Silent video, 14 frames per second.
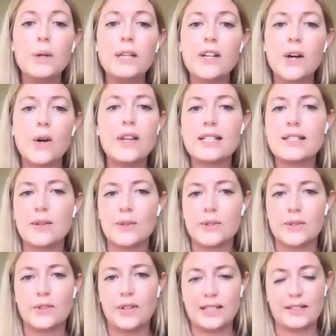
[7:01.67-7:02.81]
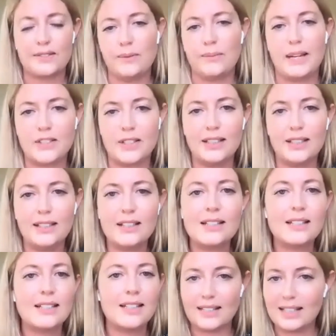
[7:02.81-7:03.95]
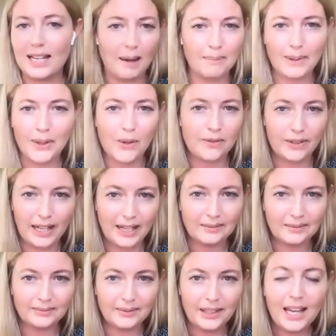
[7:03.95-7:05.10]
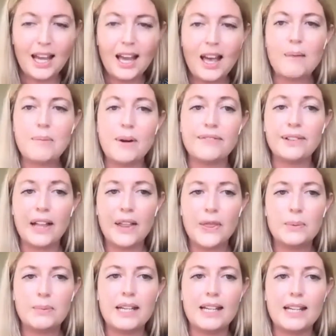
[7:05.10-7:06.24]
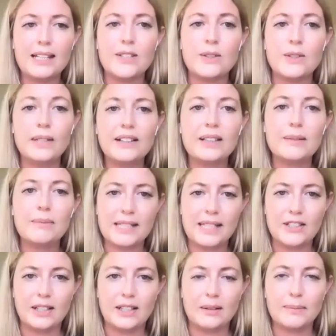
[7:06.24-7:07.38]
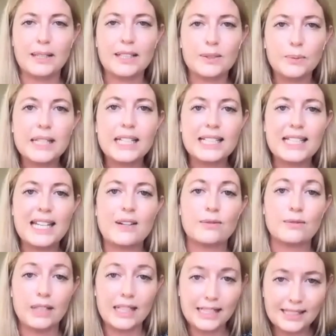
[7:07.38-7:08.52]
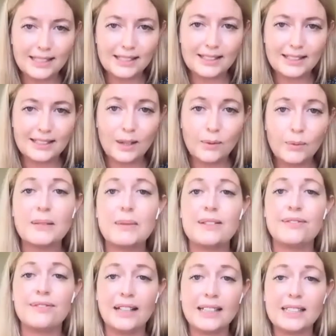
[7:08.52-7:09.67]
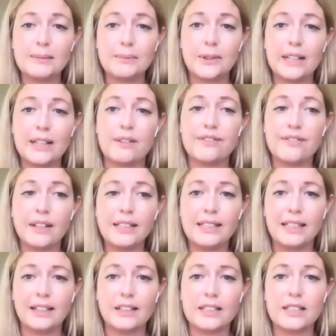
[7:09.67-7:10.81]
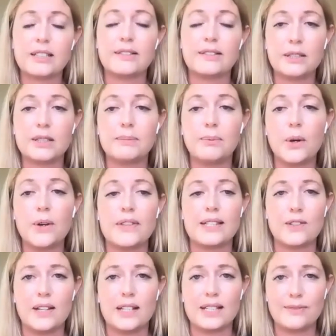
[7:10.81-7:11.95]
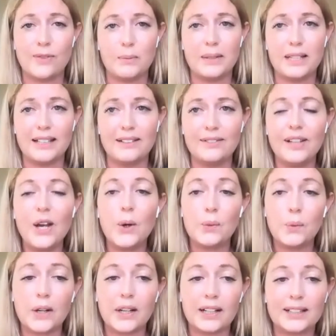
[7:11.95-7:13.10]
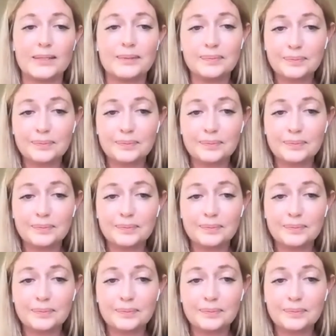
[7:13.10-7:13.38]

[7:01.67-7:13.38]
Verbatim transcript: We know that social transformation doesn't happen overnight, but philanthropy is uniquely positioned because we can take risks and we can be flexible in our funding to, to support this transformative work.